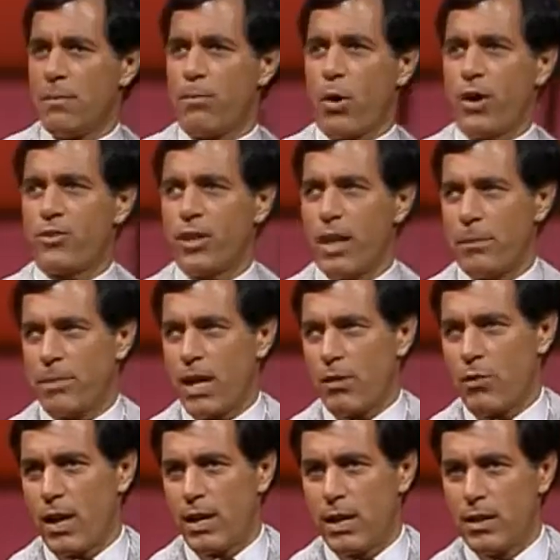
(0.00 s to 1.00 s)
Poise up,
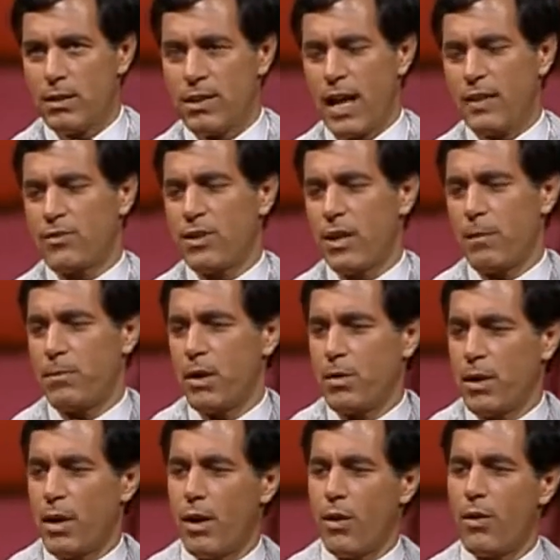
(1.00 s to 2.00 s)
get ready, tense up. Here
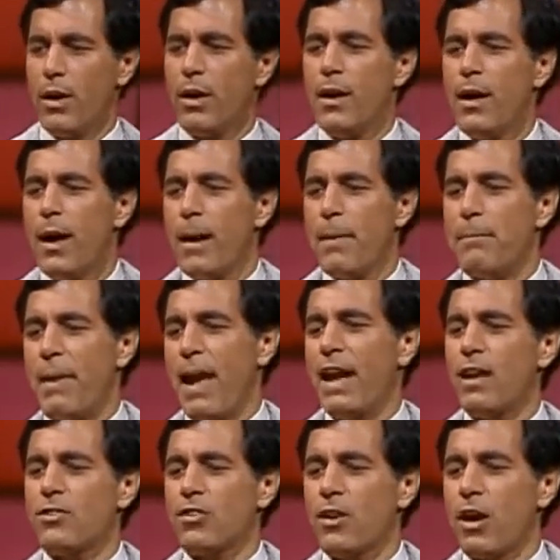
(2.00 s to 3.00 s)
we go.
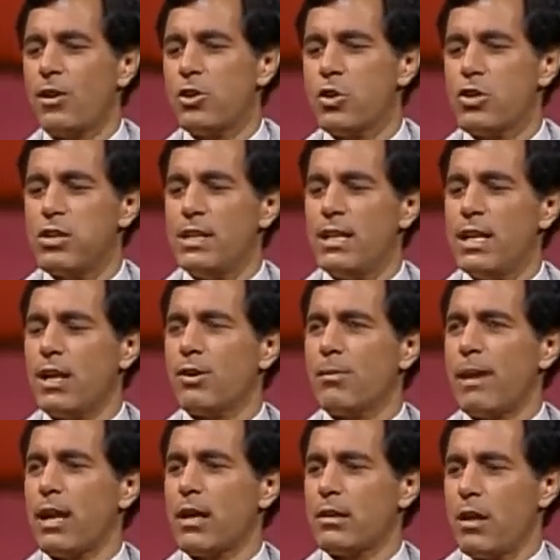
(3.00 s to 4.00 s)
Banks are usually eager to
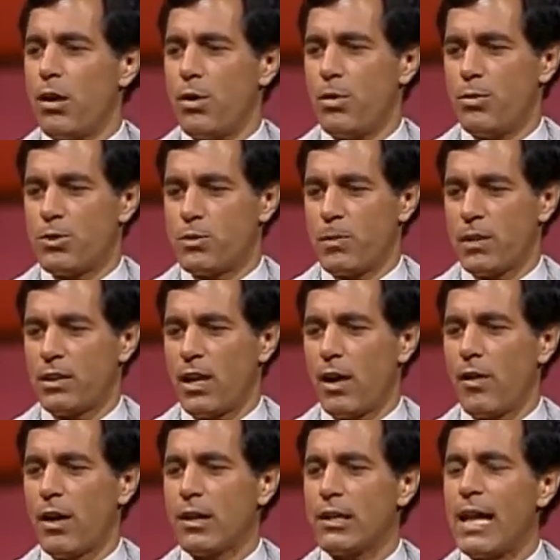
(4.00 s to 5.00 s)
make loans, but they
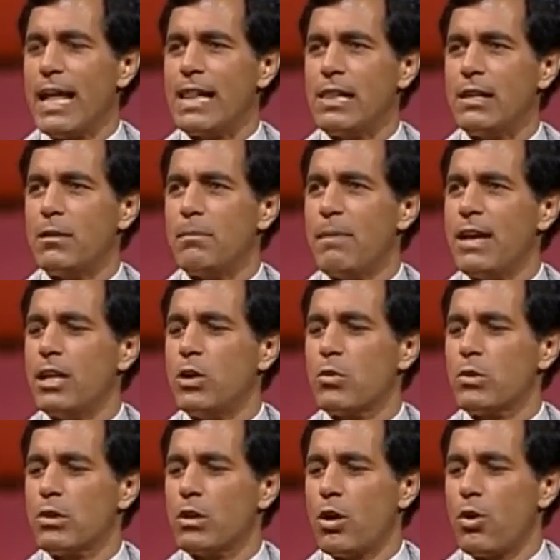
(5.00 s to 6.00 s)
are unlikely to make
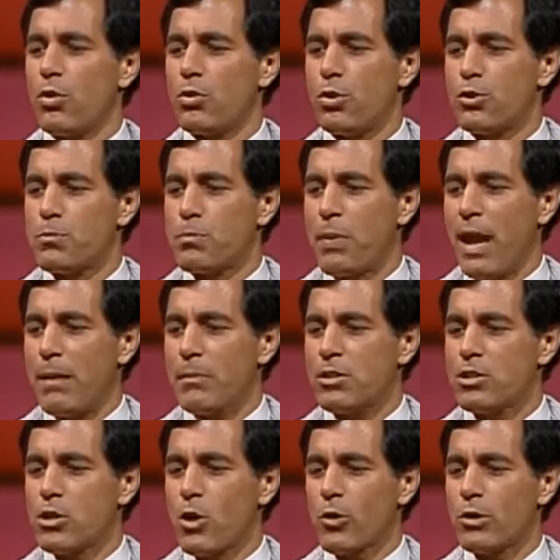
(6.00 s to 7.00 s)
you a loan whose
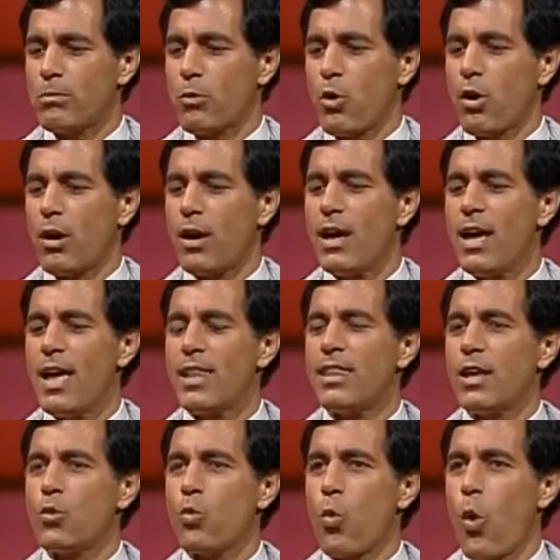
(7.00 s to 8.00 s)
payments total more
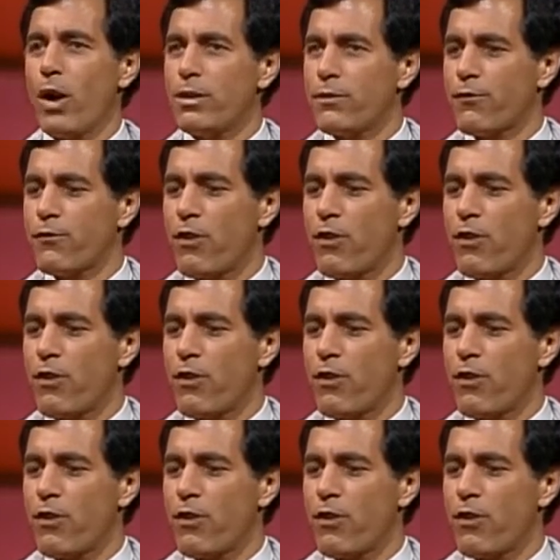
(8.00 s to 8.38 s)
than what